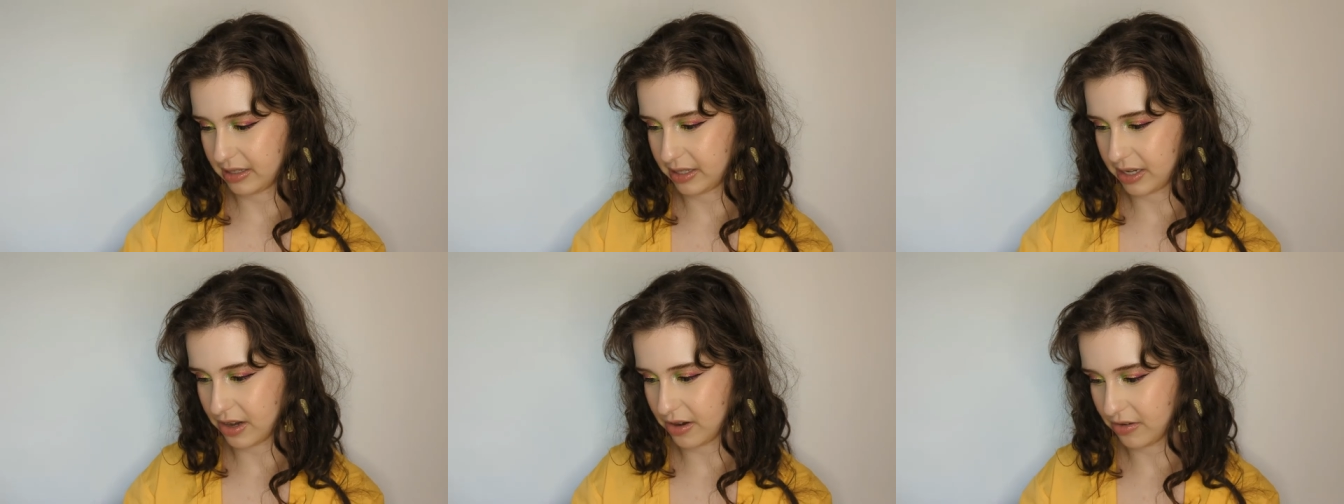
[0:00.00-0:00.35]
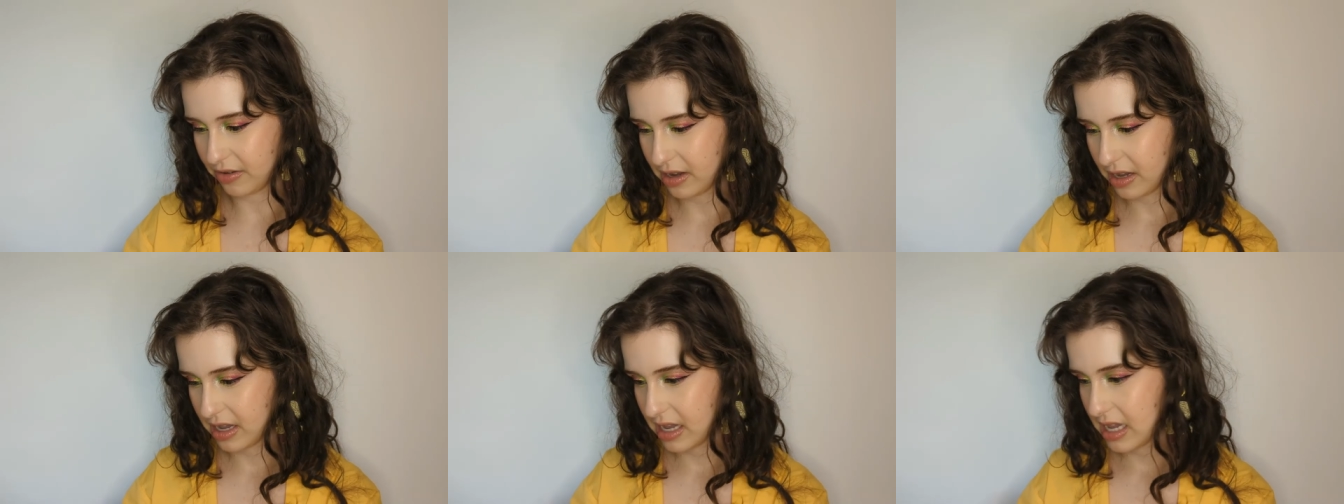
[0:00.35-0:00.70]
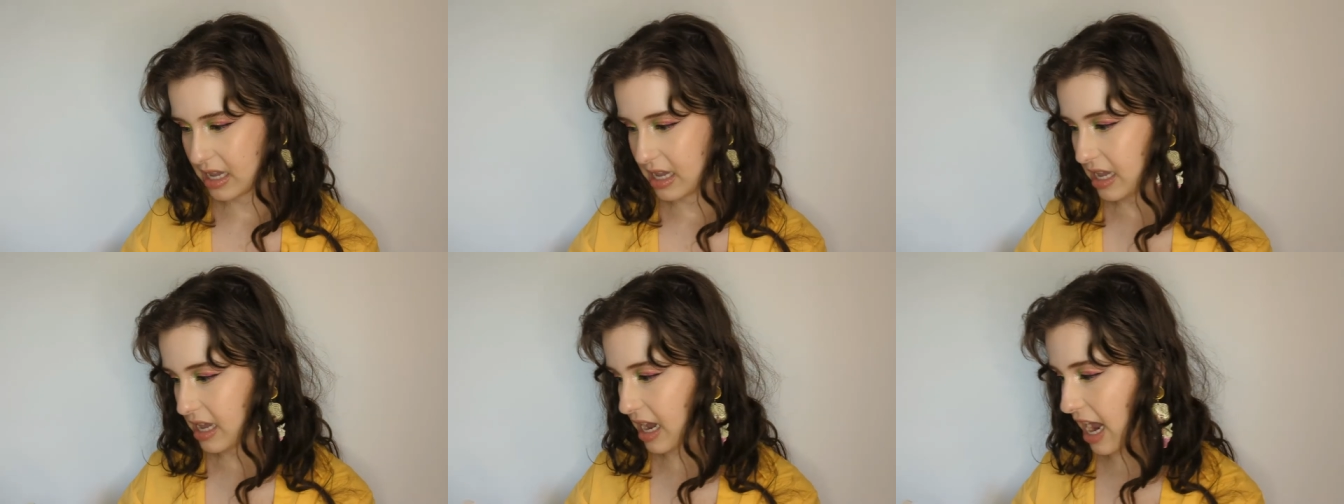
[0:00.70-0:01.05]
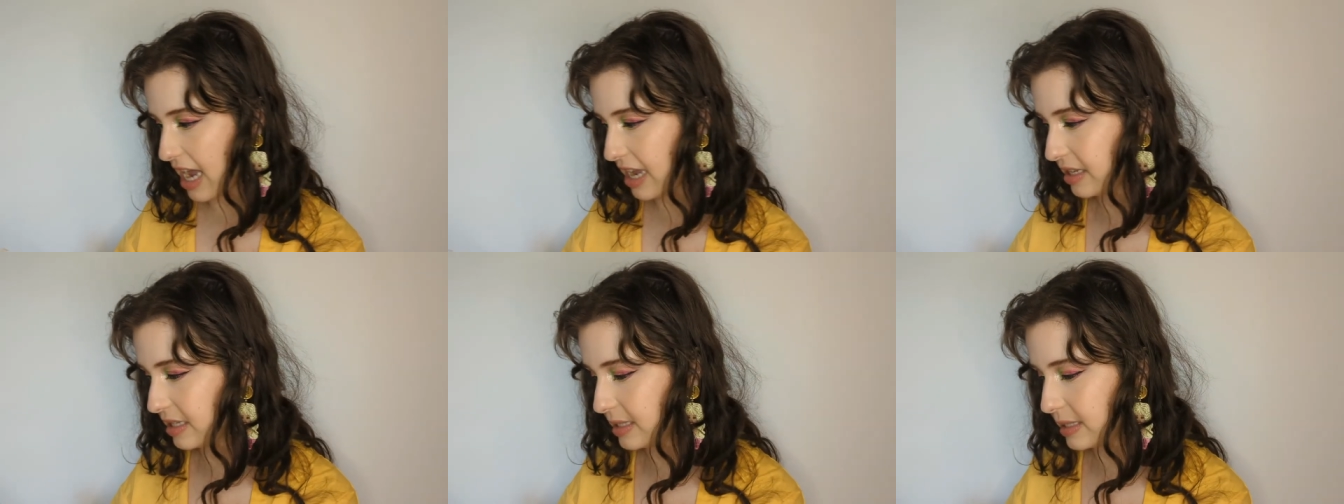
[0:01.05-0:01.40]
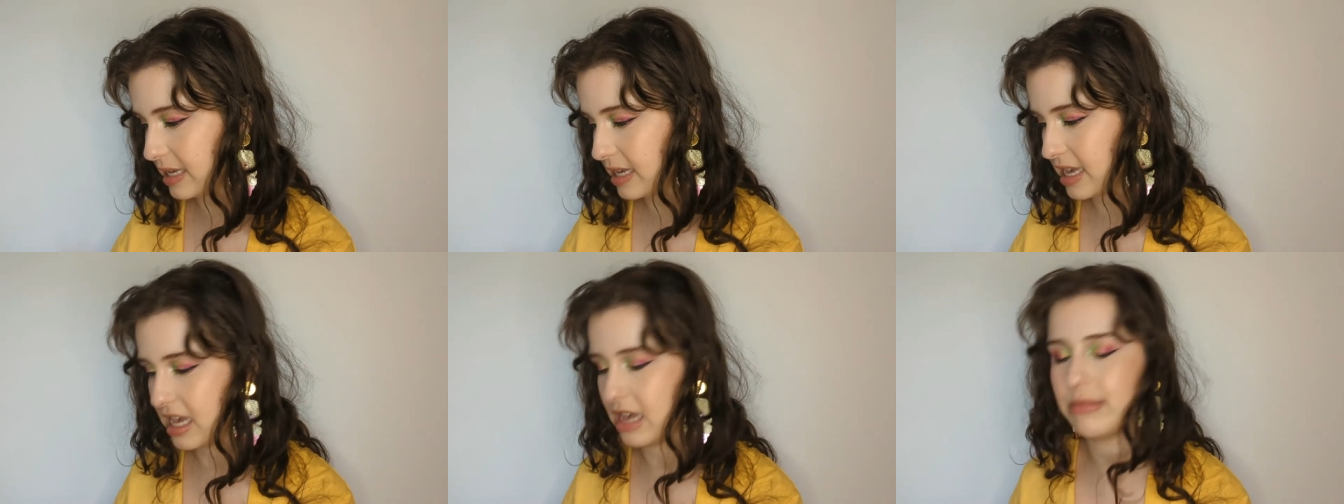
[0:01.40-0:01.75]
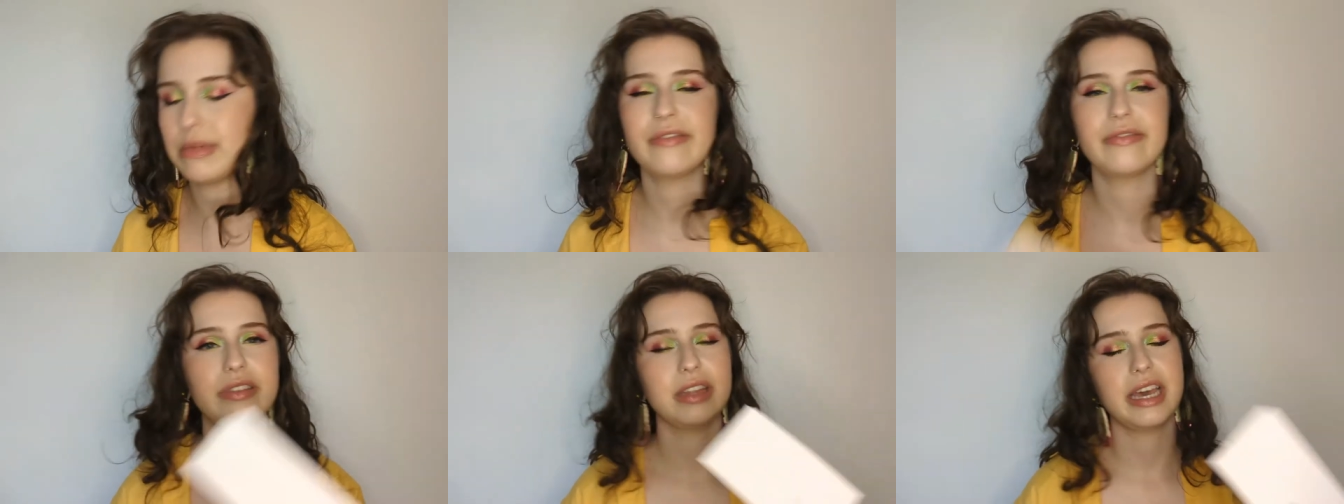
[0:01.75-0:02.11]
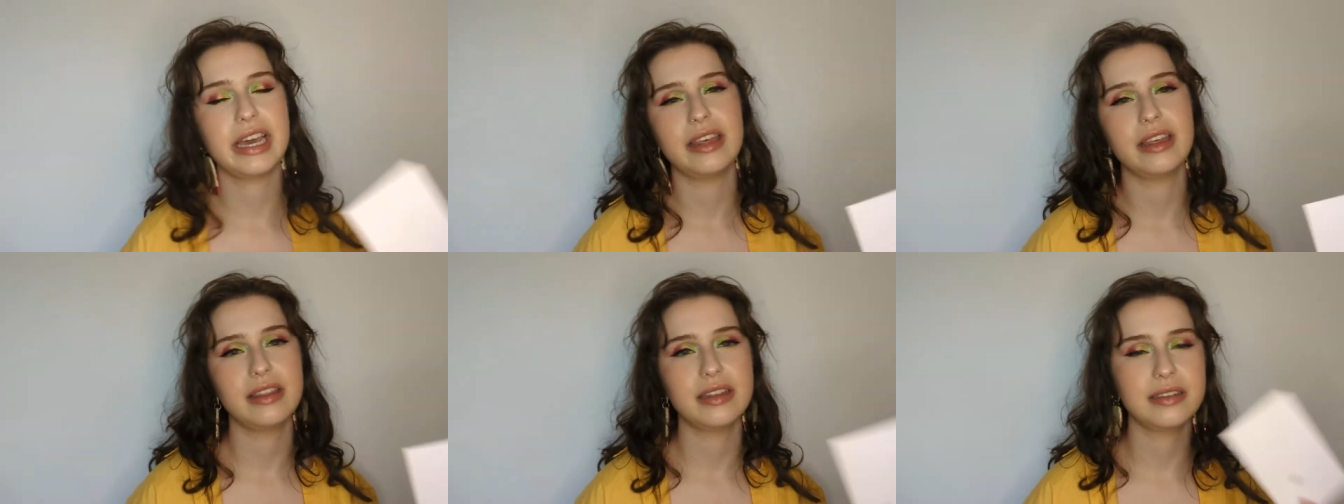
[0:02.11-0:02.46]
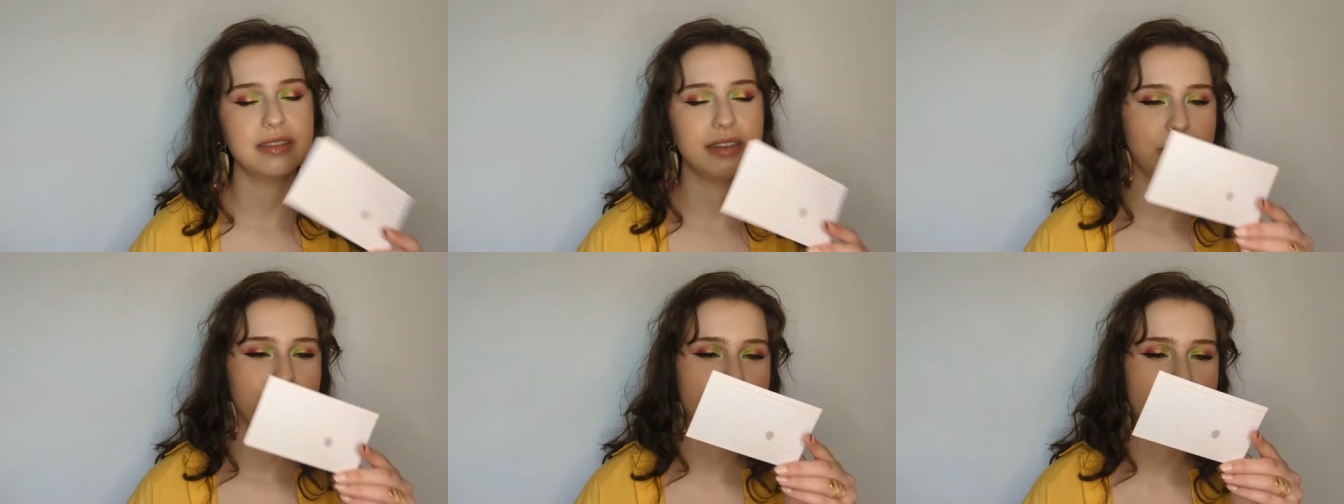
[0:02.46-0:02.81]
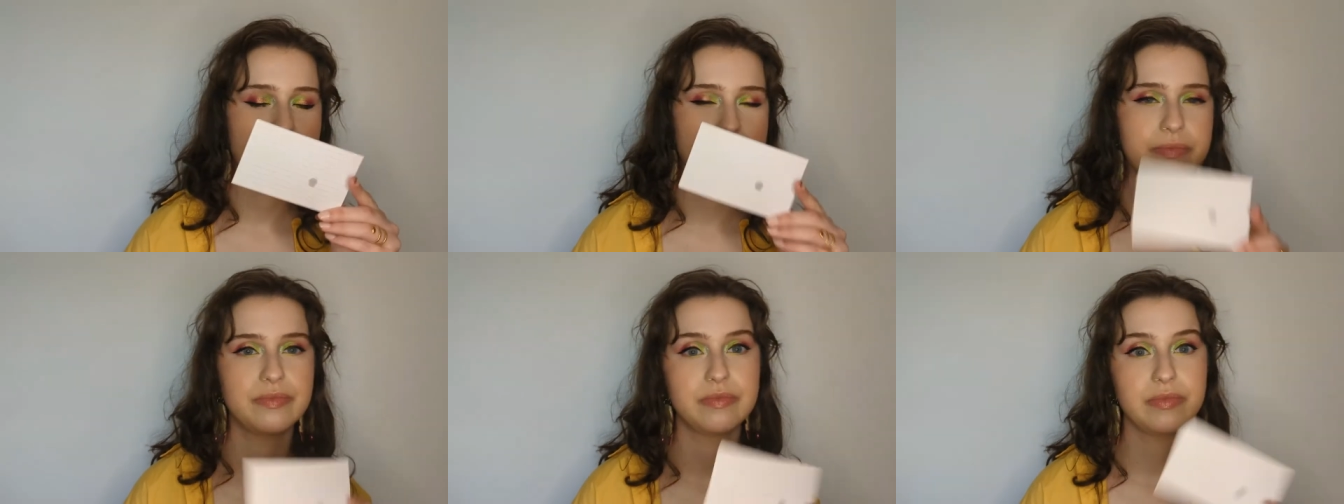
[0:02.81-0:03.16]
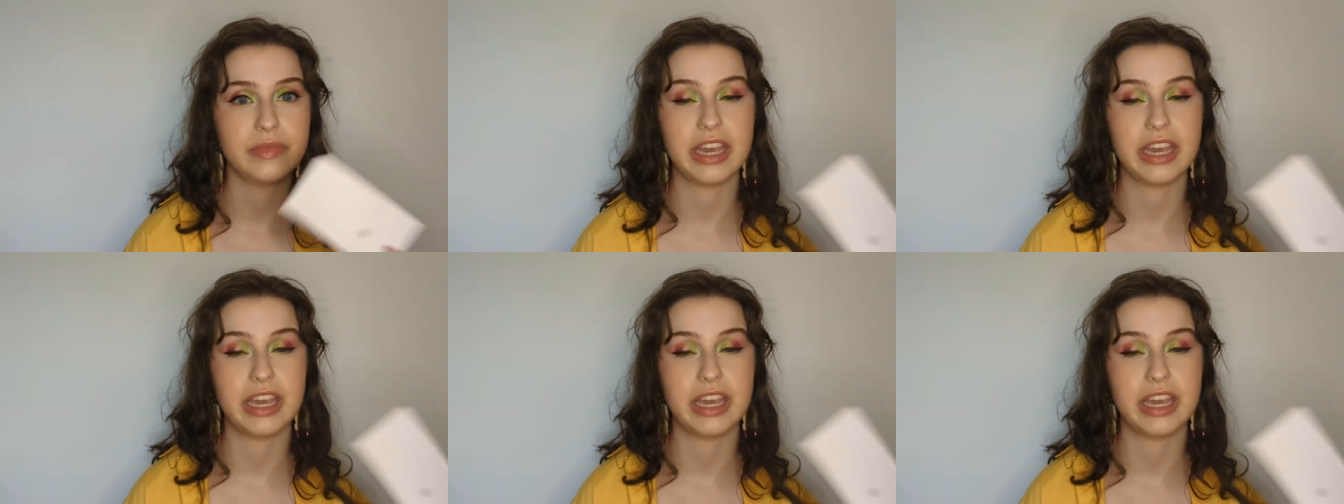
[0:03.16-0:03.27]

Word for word: So I could see him even liking this on me.